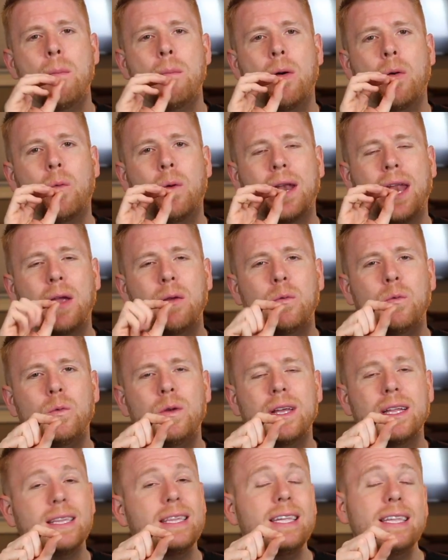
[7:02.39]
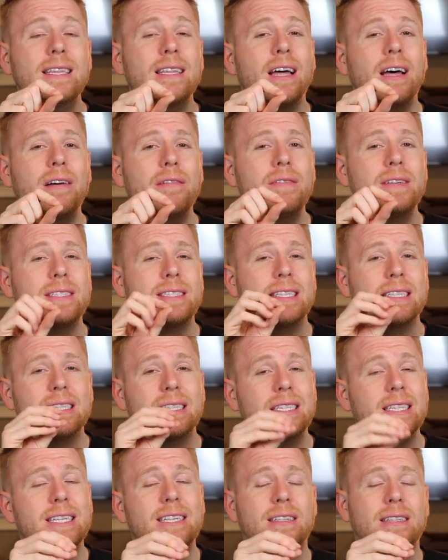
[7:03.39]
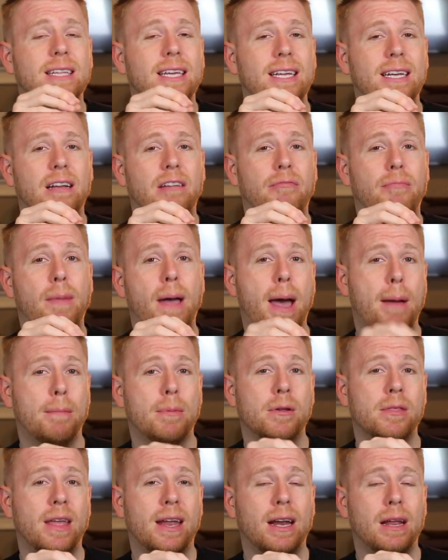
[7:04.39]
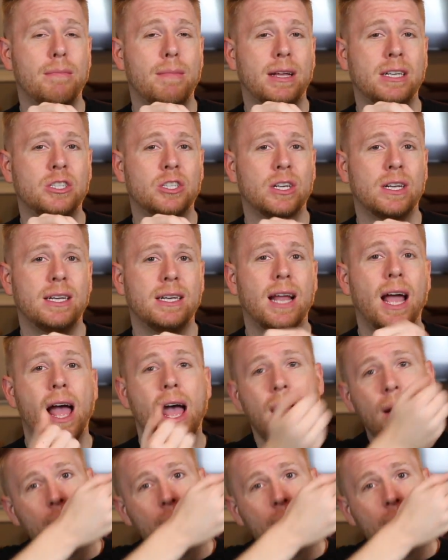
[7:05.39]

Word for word: But what I really love is the little hint of pepper that I mentioned.